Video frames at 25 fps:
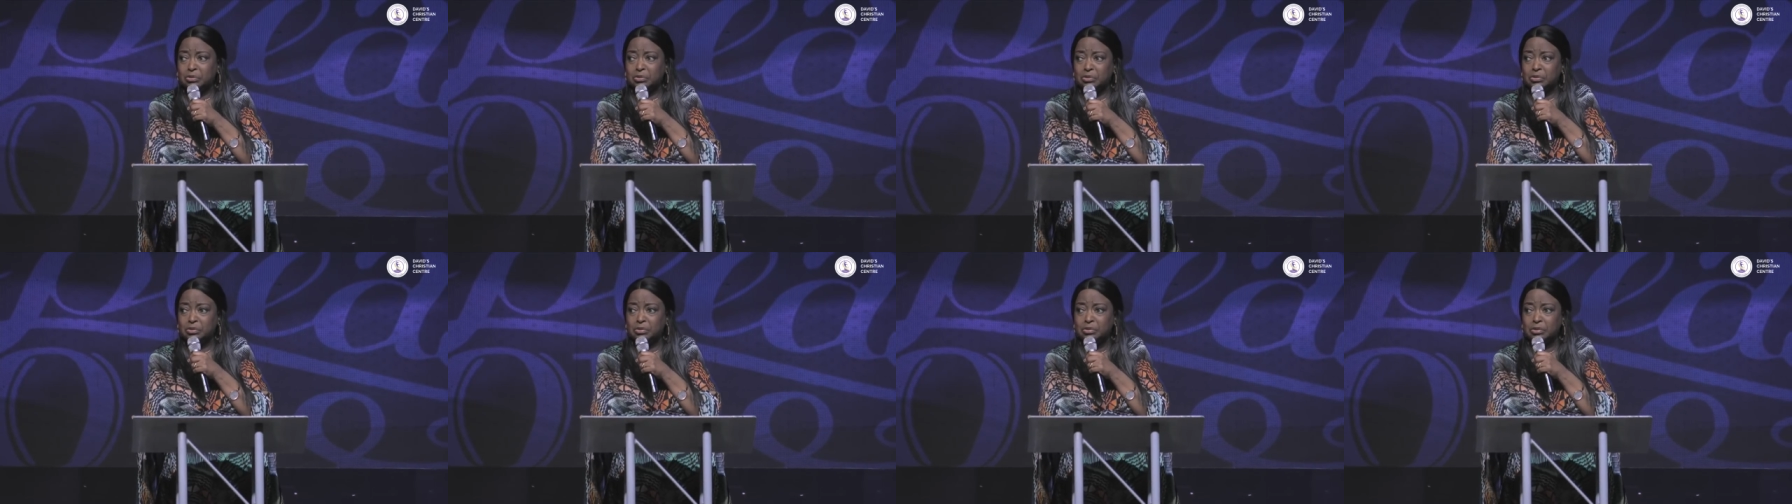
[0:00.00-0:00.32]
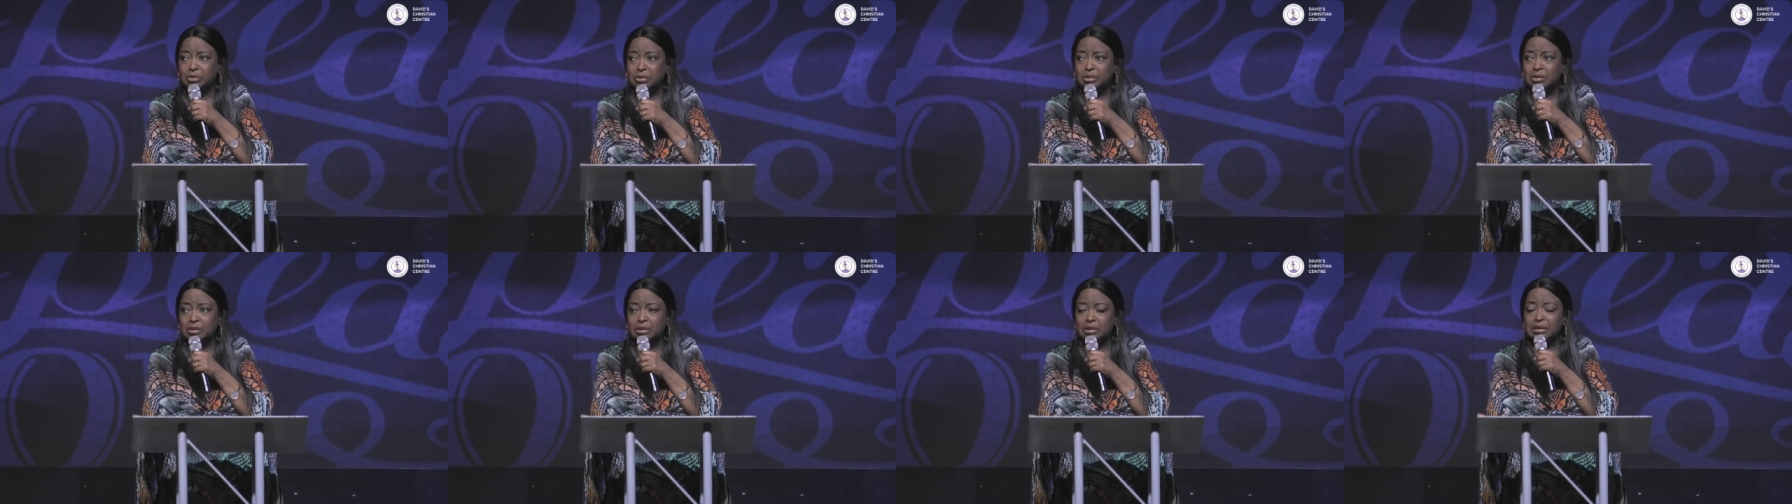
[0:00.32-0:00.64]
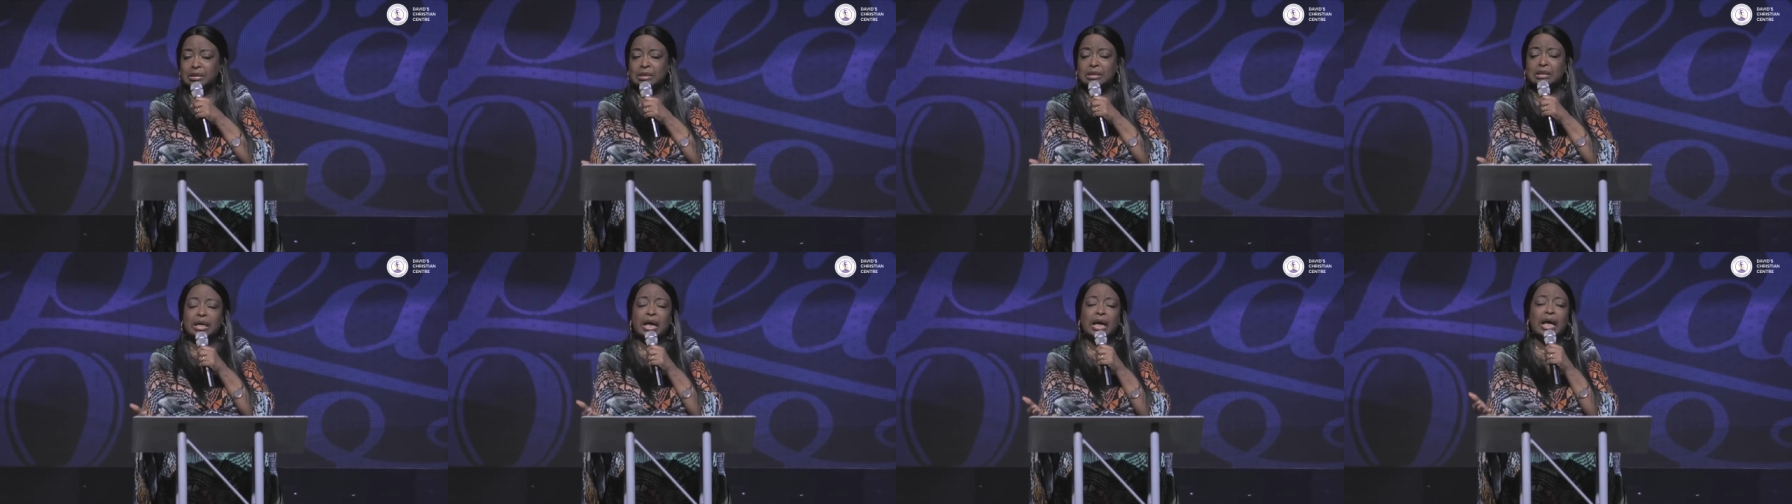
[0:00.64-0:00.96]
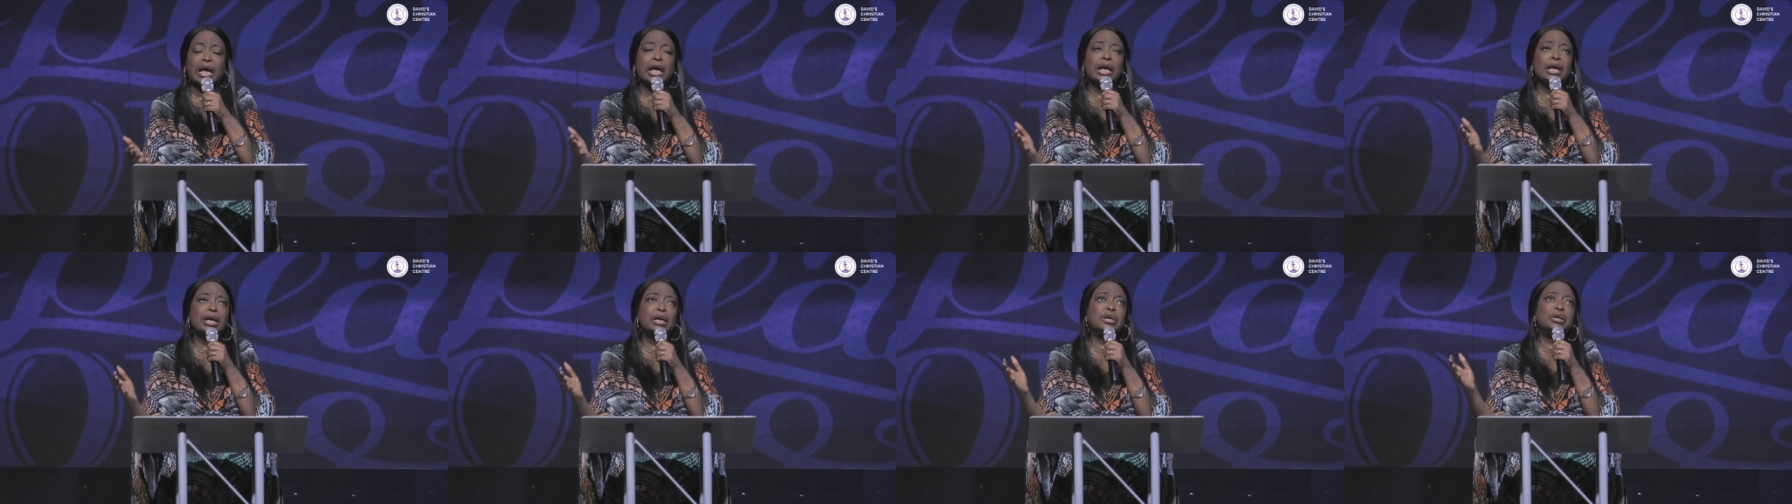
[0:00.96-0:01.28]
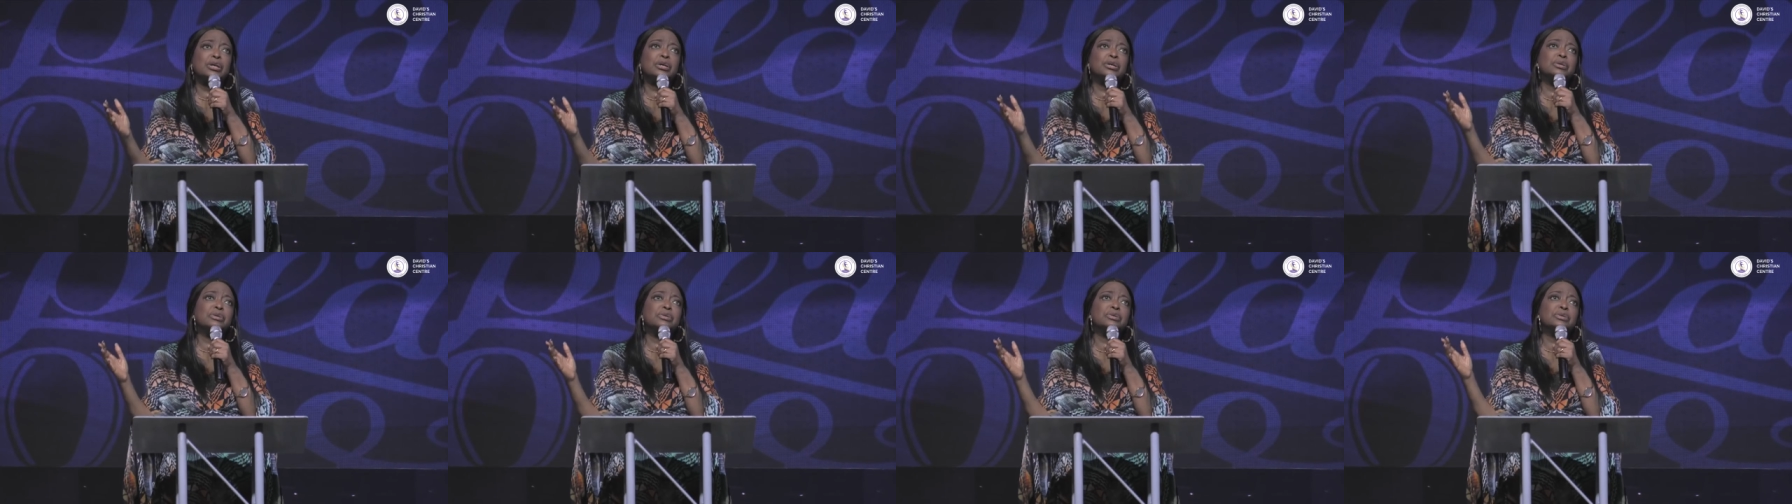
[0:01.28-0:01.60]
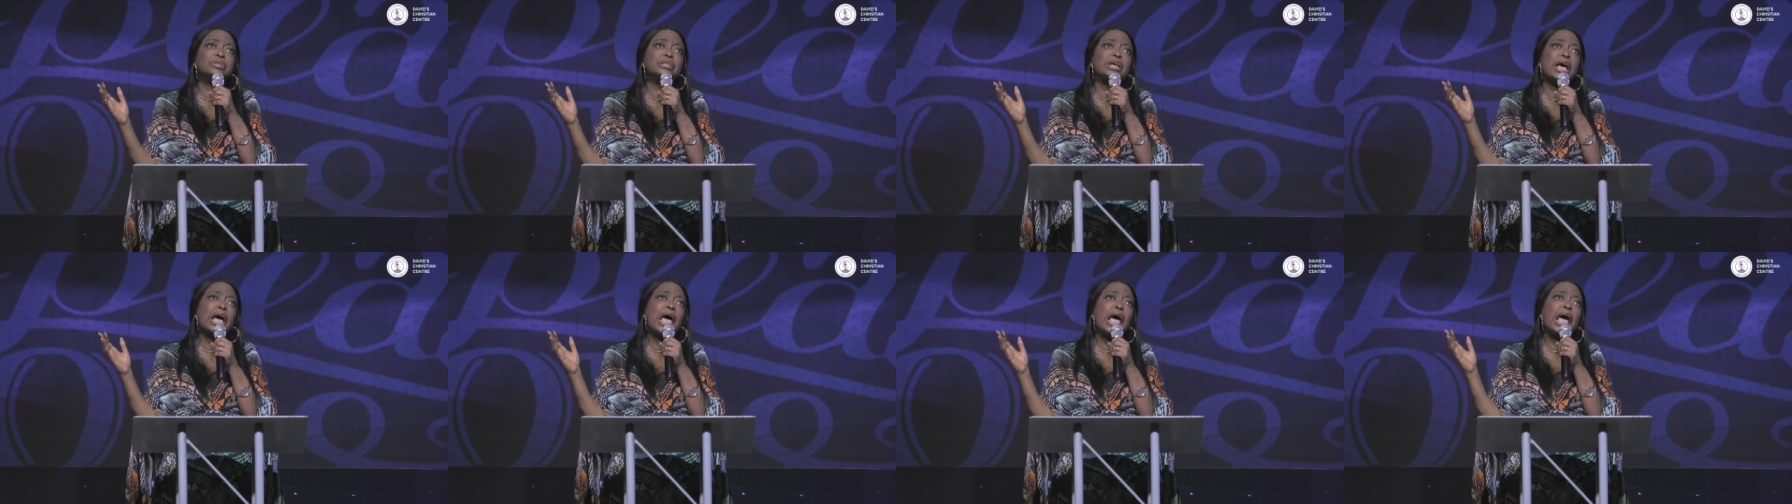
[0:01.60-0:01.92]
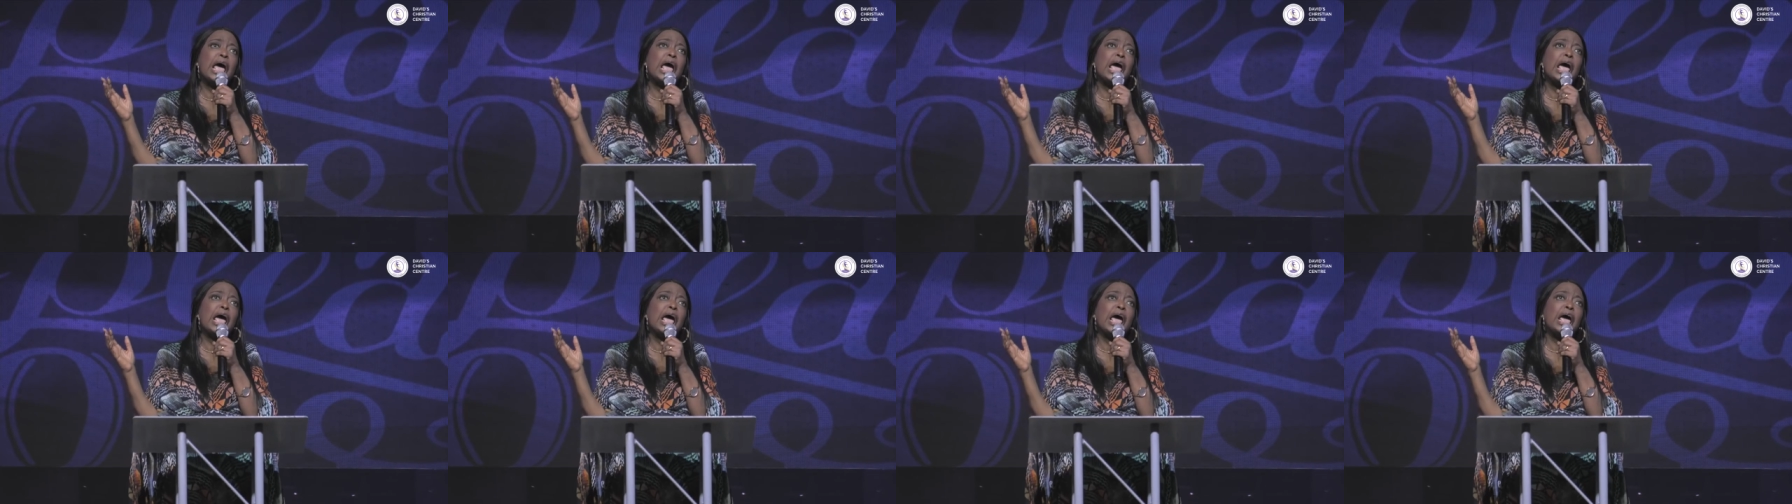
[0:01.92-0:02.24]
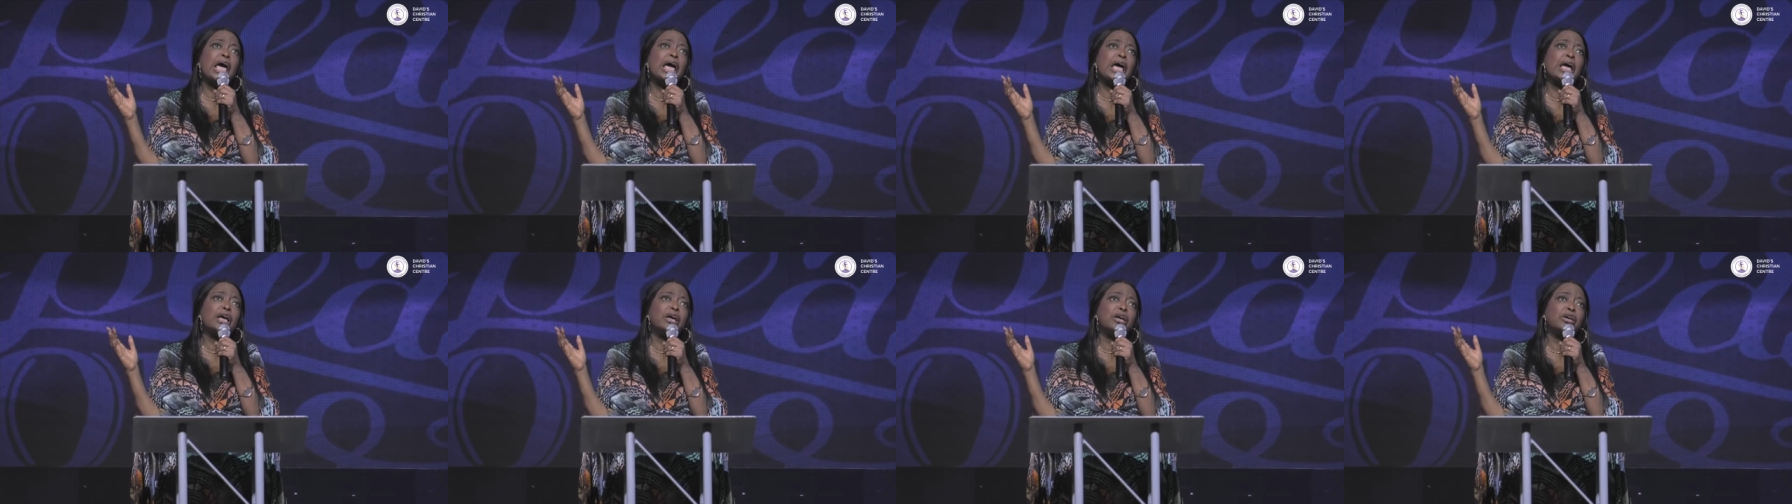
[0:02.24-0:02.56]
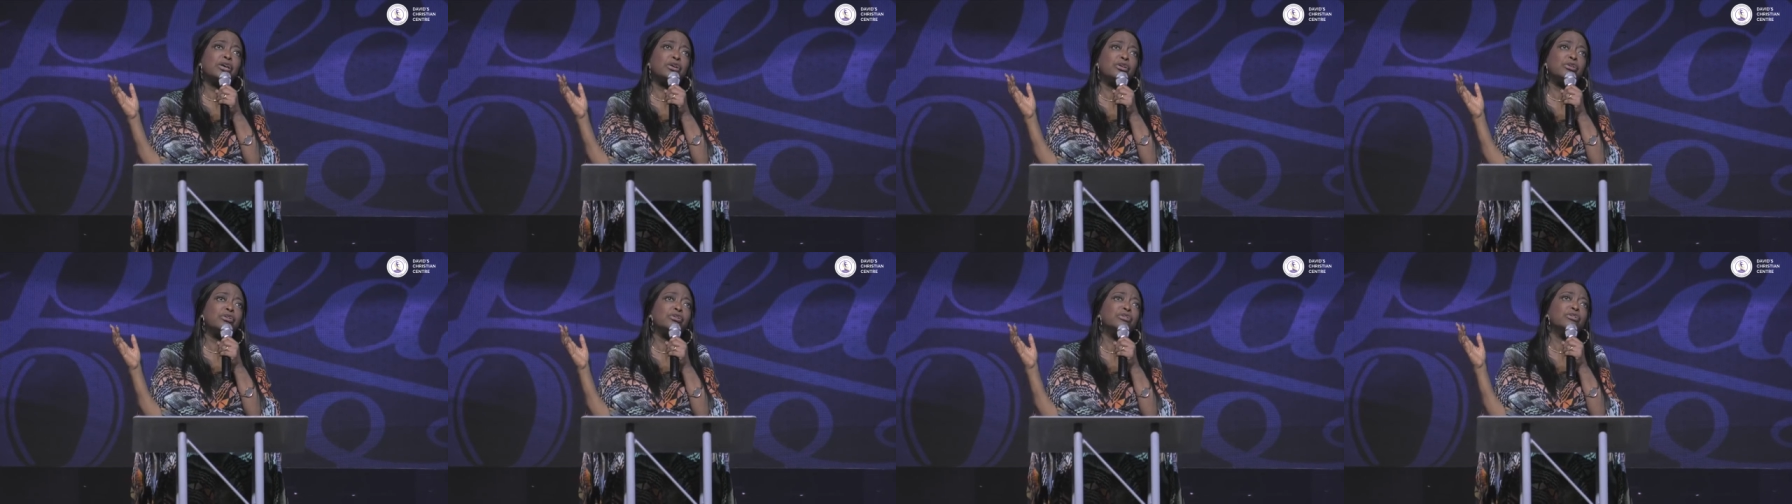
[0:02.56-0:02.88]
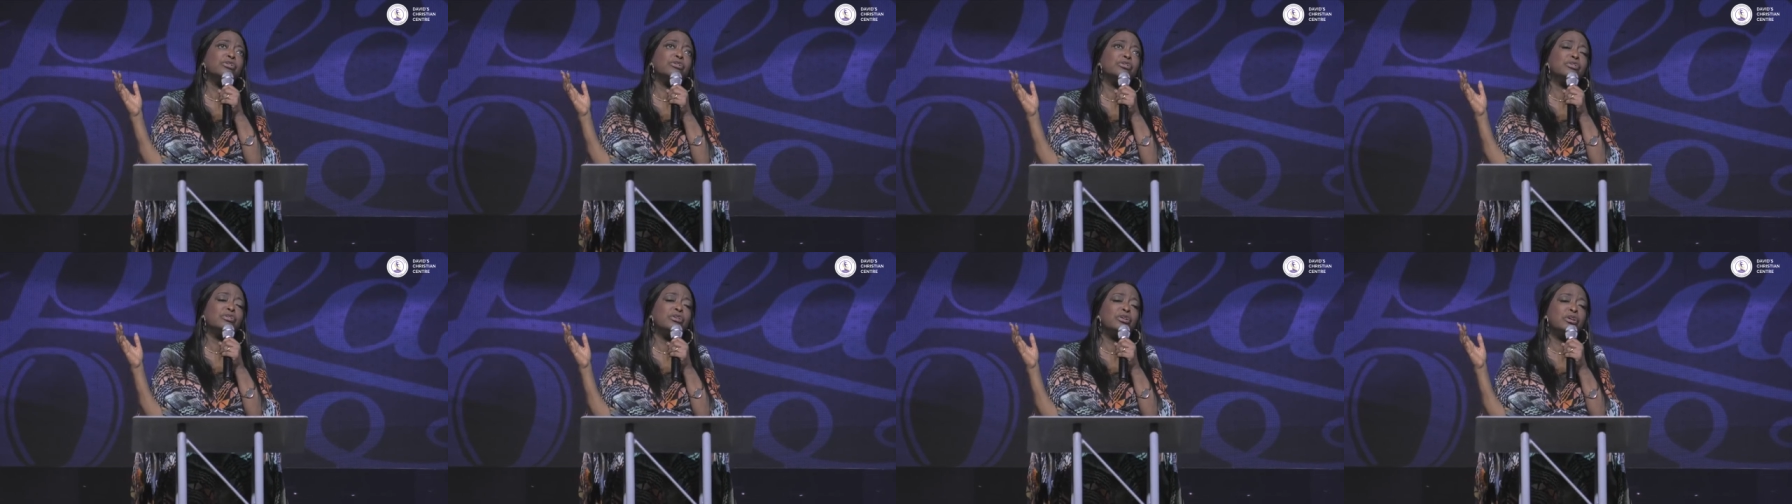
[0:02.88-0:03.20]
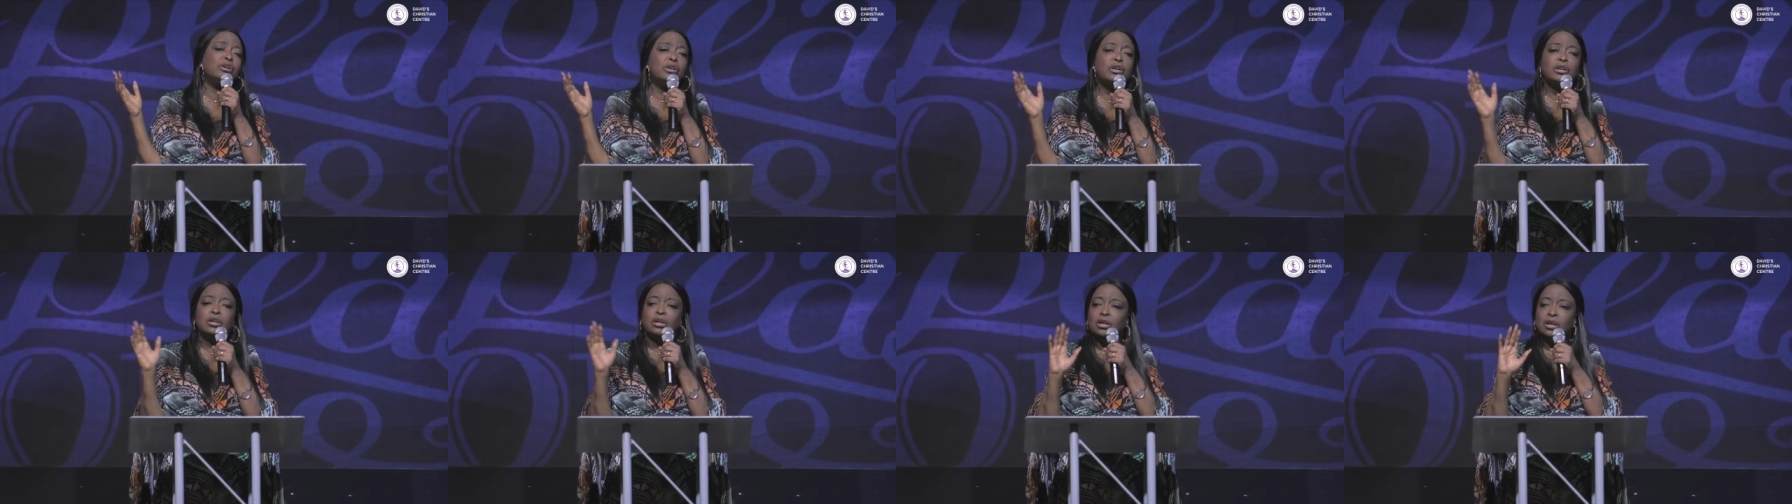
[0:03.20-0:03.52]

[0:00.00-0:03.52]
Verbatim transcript: So Thank you, thank you.